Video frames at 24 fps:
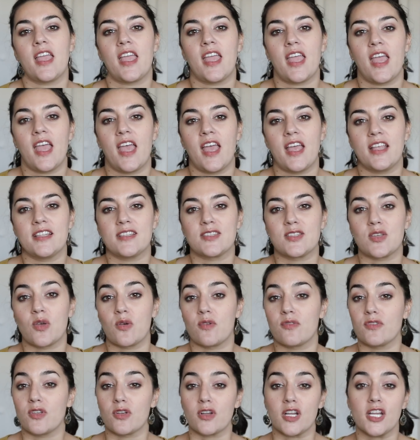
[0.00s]
And
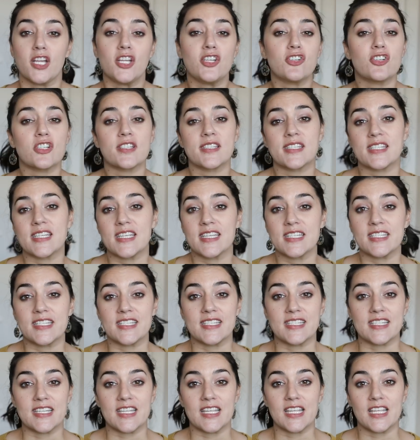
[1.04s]
so if you're interested to
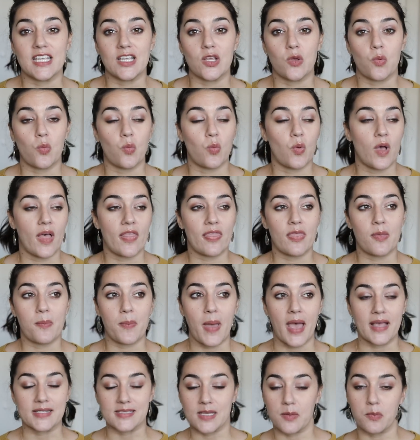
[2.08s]
see what the
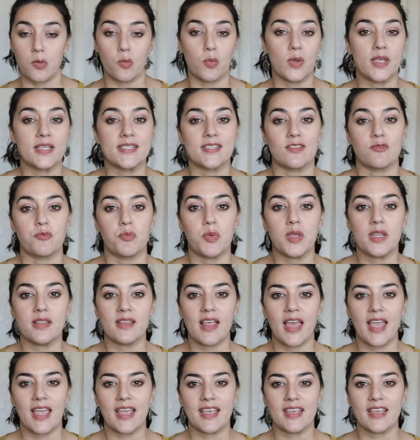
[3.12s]
past couple weeks have been
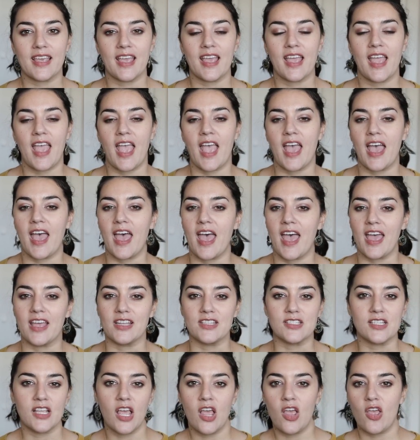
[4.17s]
like
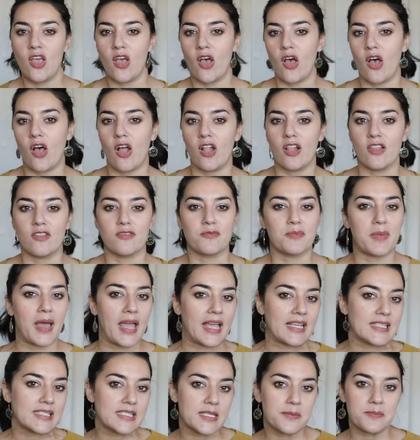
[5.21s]
and all of
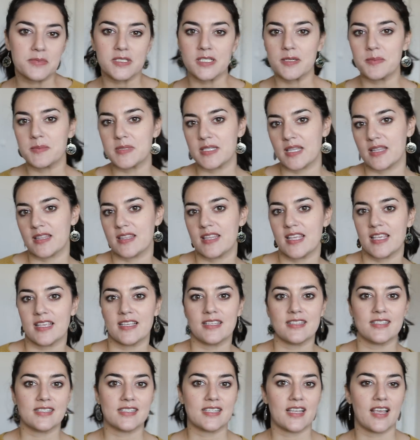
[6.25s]
my symptoms and
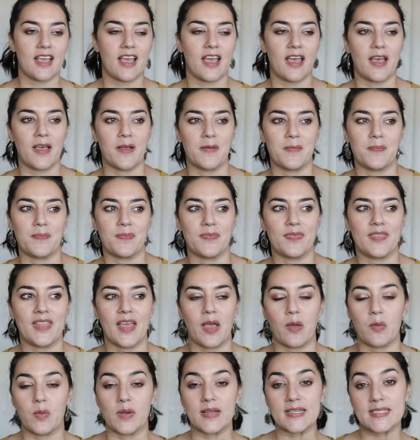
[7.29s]
things um,
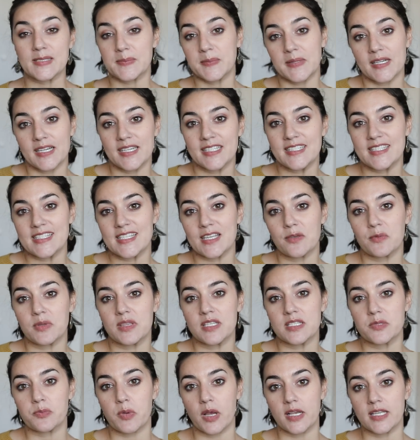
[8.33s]
that we're experiencing with
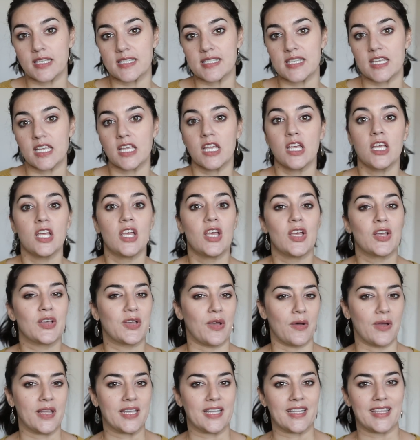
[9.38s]
this pregnancy,
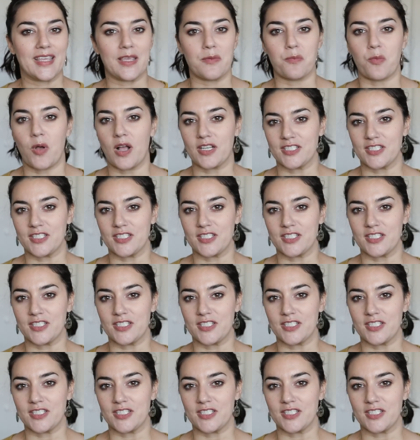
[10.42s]
go ahead and keep